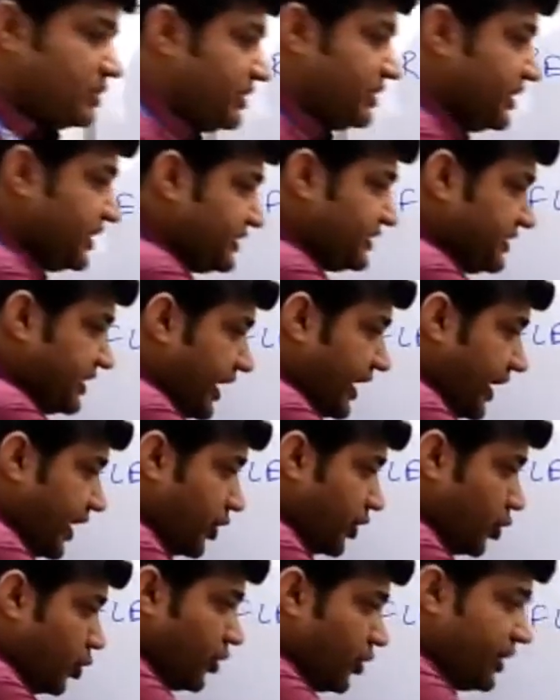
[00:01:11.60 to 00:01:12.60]
This
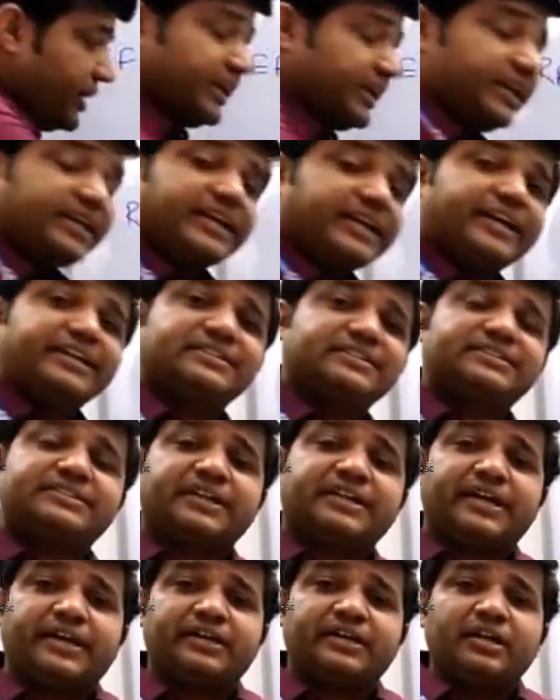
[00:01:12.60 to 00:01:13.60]
arrow indicates
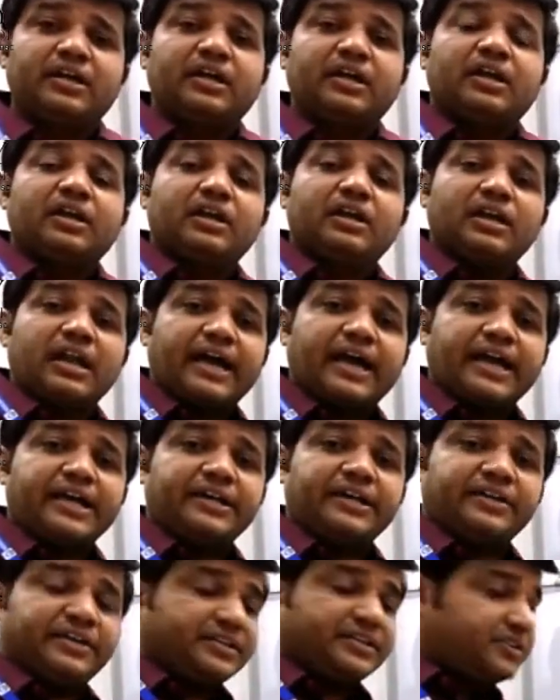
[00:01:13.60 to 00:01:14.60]
that
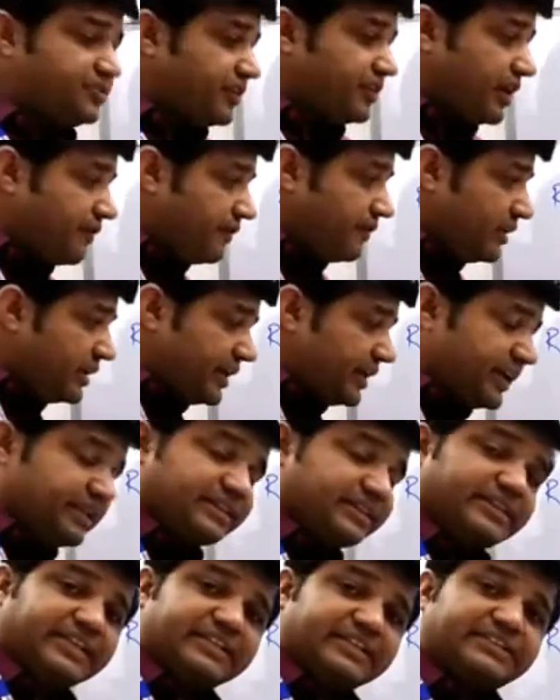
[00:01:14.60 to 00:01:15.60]
light is travel
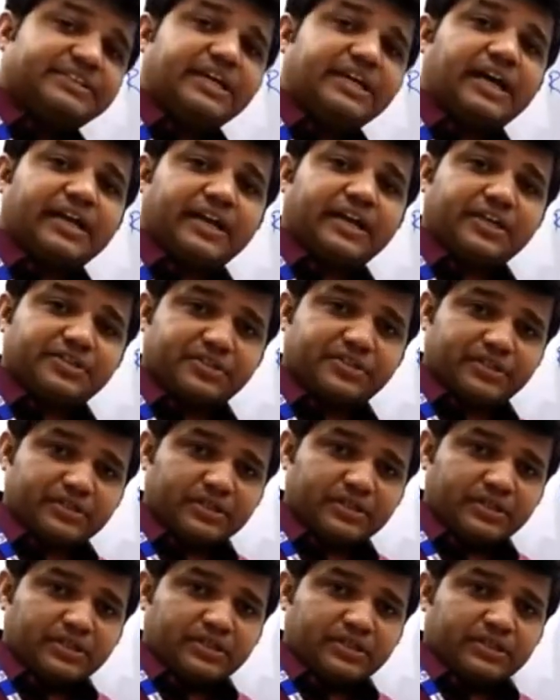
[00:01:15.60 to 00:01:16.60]
in this direction.
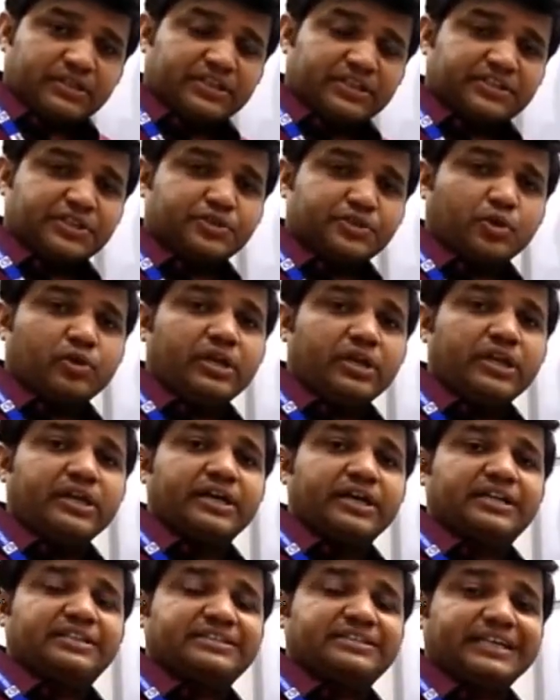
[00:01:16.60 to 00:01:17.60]
This is
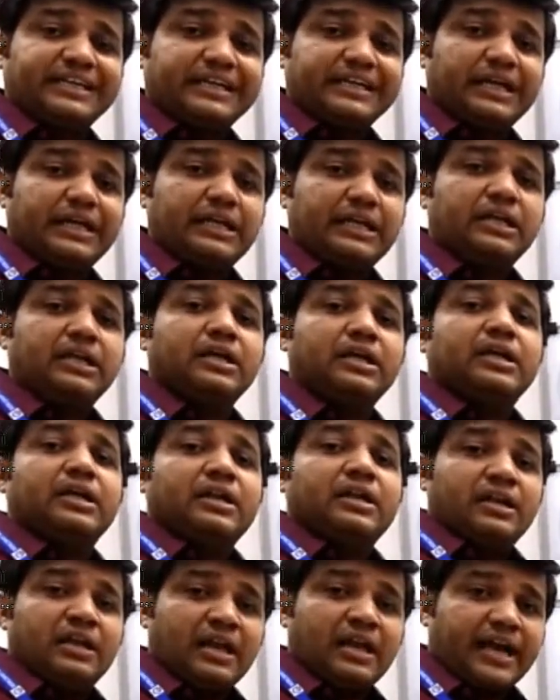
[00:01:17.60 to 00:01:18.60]
only a
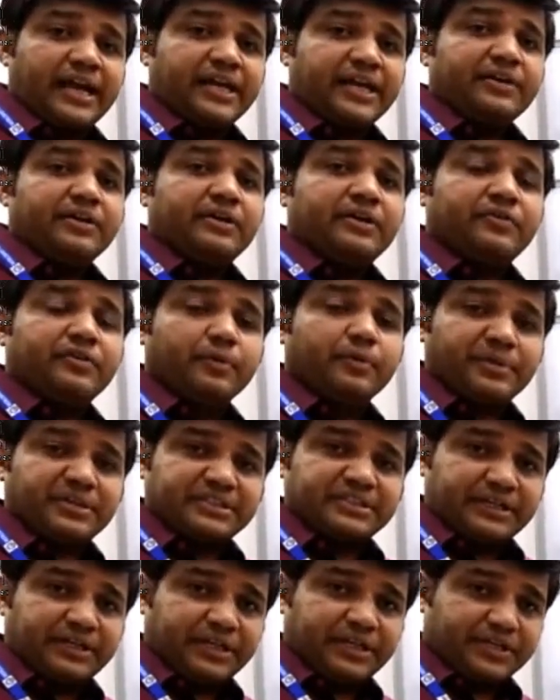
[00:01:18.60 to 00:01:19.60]
single line
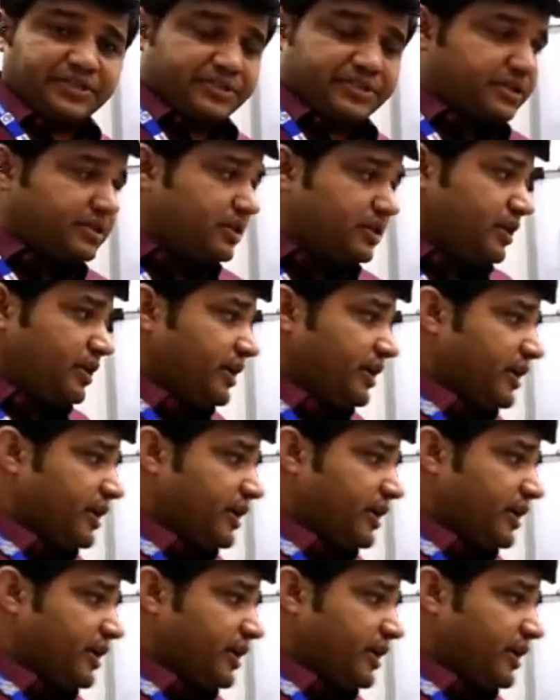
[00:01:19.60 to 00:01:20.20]
representation.